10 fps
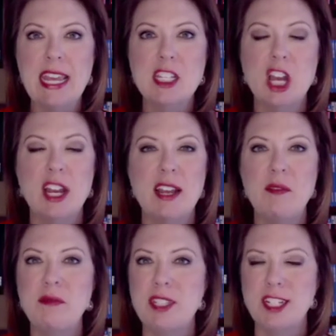is going
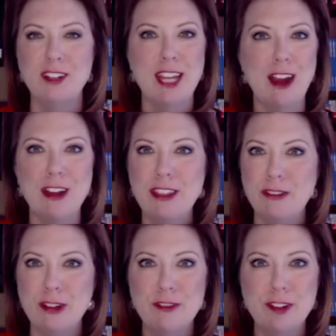to still carry
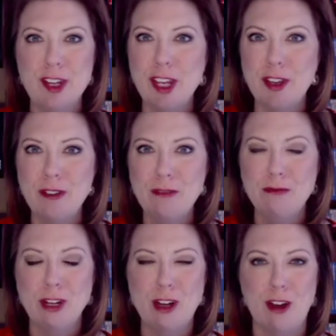through for you,
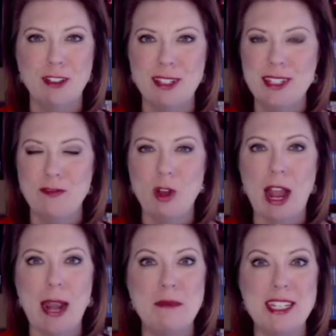regardless of what
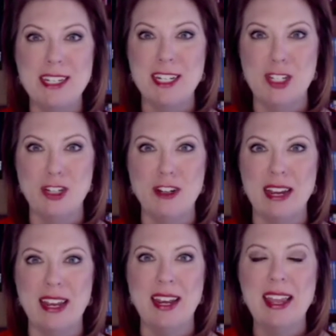kind of business you're
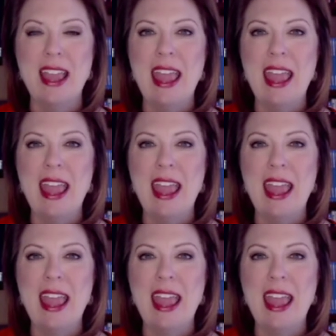in.